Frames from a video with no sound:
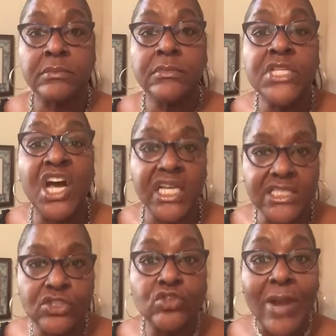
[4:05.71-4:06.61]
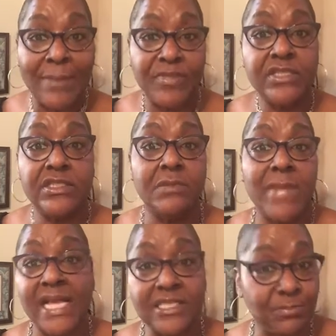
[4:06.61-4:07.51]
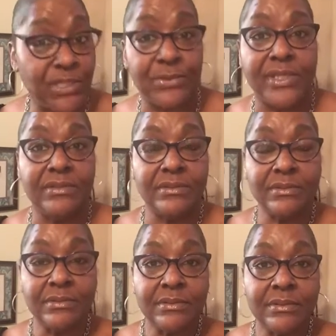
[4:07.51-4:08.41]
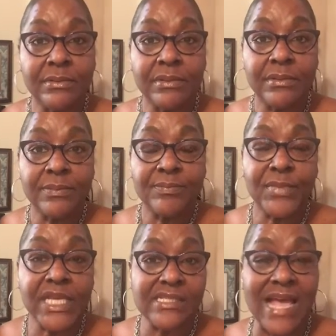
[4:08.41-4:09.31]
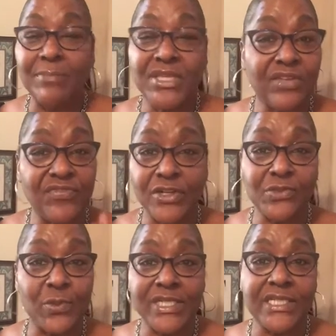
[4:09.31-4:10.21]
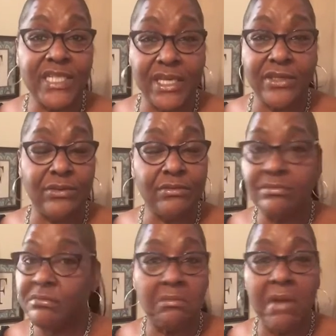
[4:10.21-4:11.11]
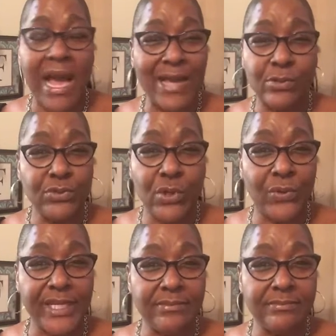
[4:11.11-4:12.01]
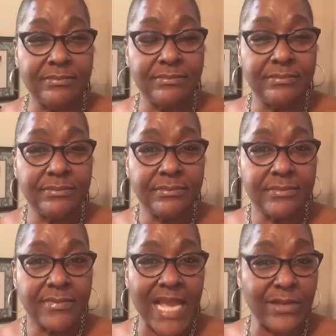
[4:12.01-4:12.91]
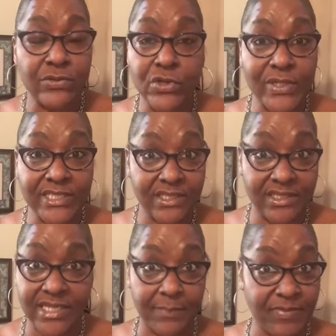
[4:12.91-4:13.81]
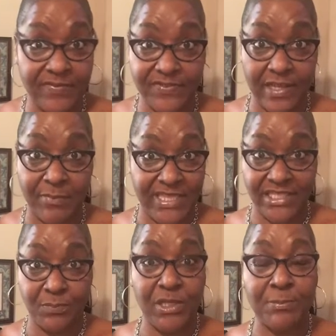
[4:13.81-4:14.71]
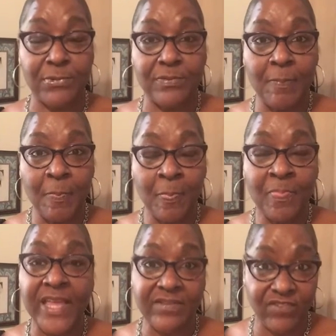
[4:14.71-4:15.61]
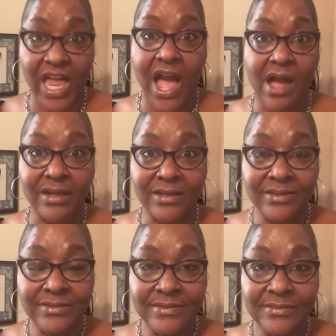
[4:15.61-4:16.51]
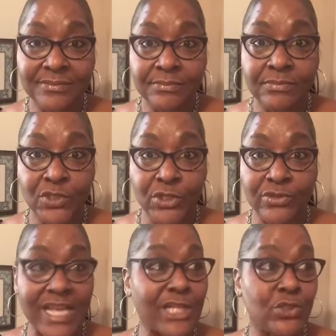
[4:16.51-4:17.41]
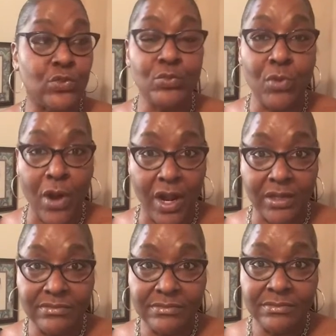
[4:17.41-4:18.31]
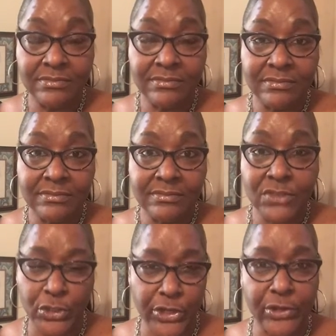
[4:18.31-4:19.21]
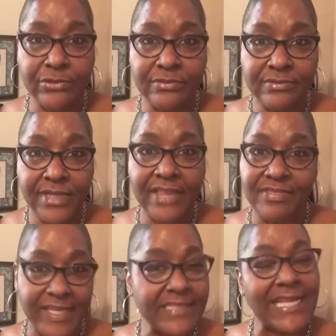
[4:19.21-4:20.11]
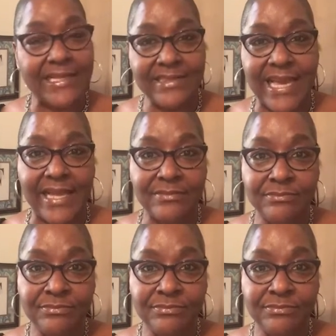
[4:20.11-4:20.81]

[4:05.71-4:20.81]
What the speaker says: nuggets dropped into my spirit, because I'll be the first one to tell you, I don't know it. I don't know it to the depth of some of these people that vlog. You know, Dr. Umar, you know, and things like that.